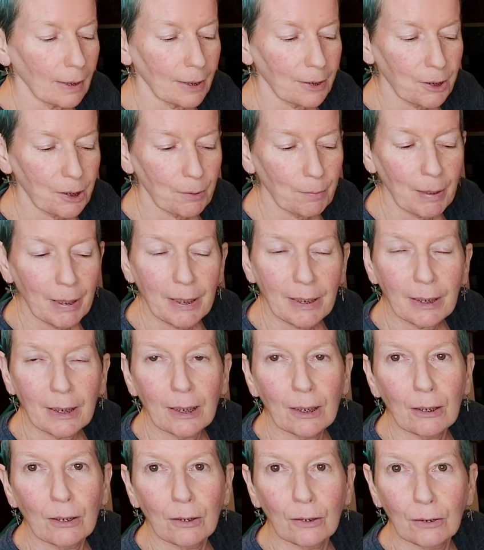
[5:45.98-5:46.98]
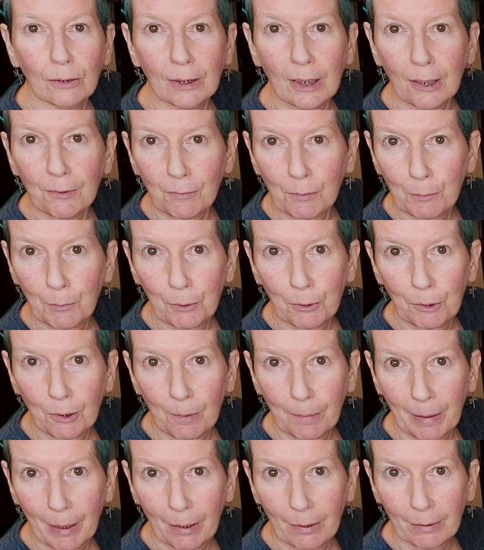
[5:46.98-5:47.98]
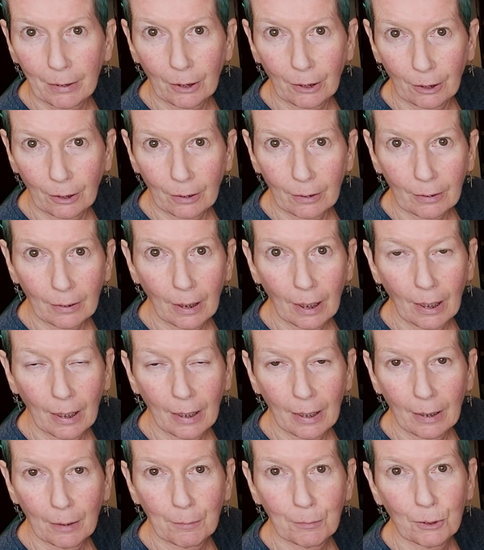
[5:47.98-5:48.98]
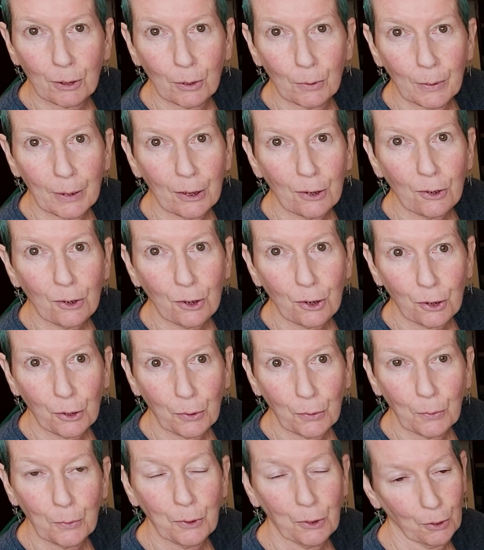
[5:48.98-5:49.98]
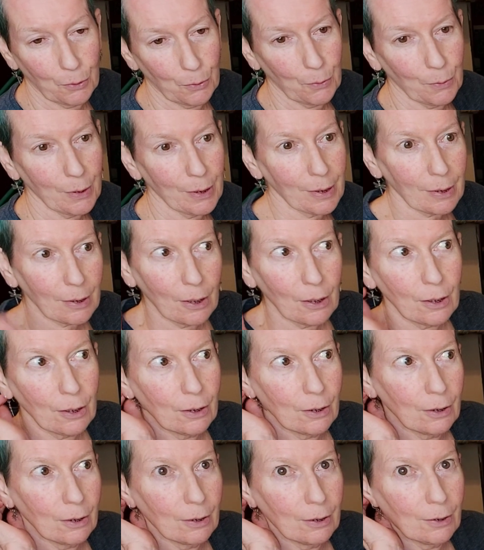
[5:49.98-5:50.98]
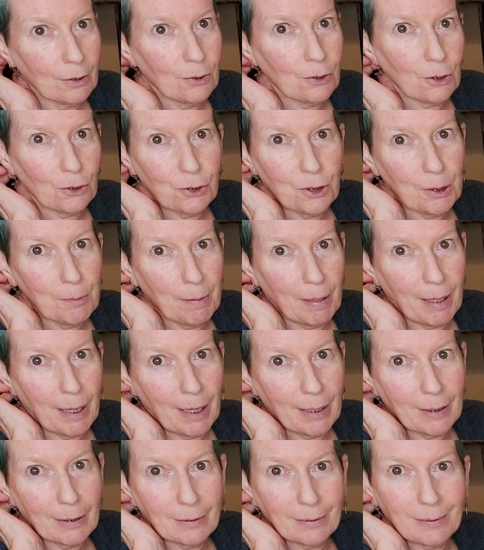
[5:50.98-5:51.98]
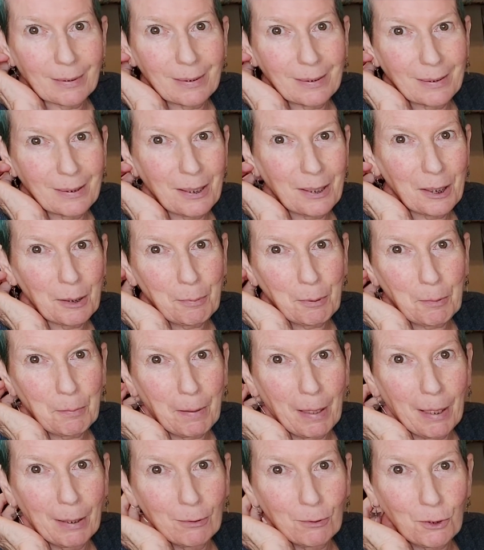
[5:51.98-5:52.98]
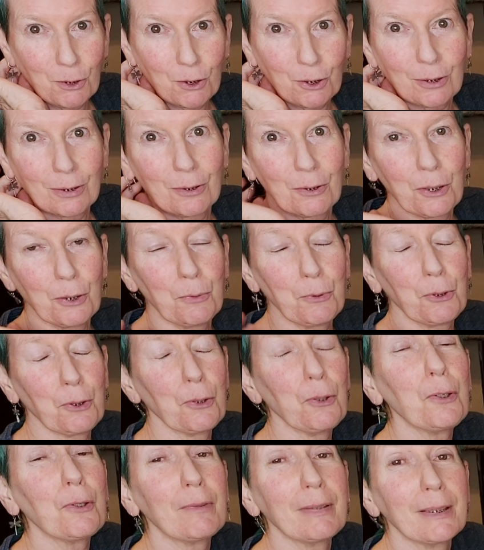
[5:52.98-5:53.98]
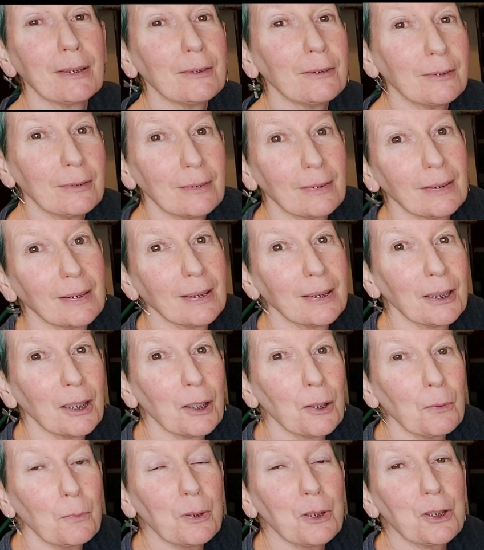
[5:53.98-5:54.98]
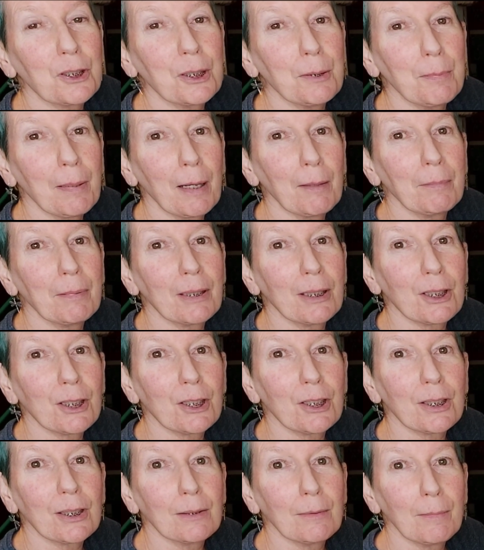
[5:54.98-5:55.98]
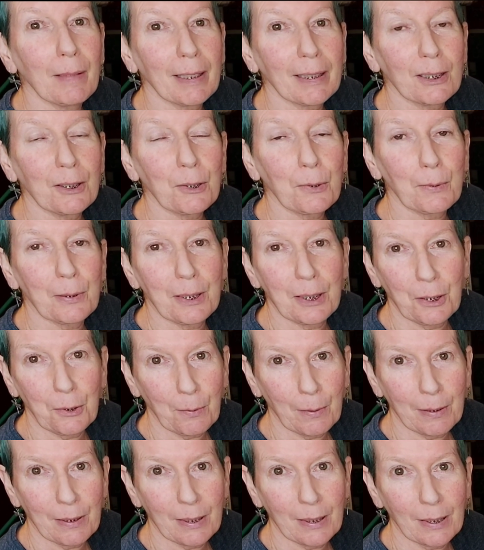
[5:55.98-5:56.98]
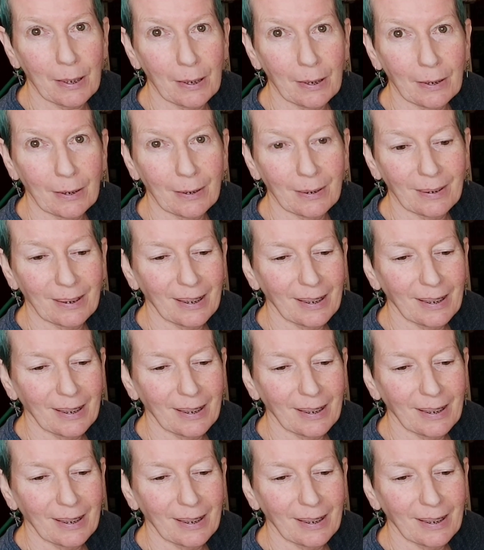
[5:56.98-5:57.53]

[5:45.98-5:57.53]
And to make it even more about her, I am going to use her Dodgy bag zipper pouch tutorial, which she published back in 2020.